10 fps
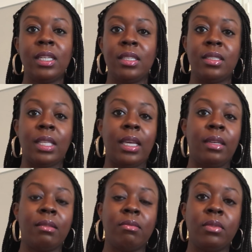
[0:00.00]
is
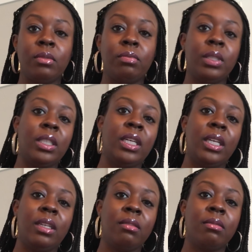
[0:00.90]
like
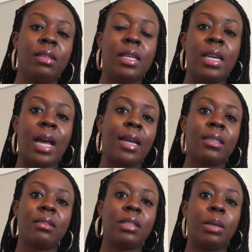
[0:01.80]
really
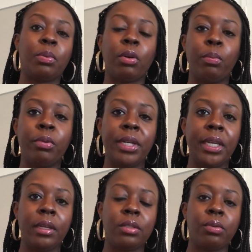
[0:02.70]
not
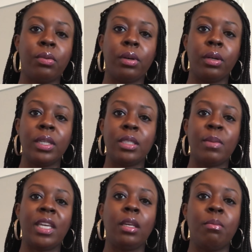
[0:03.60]
appropriate or is
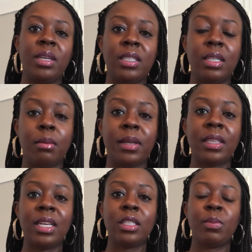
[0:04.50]
making a big deal
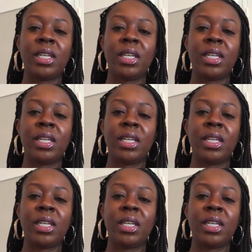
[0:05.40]
about things.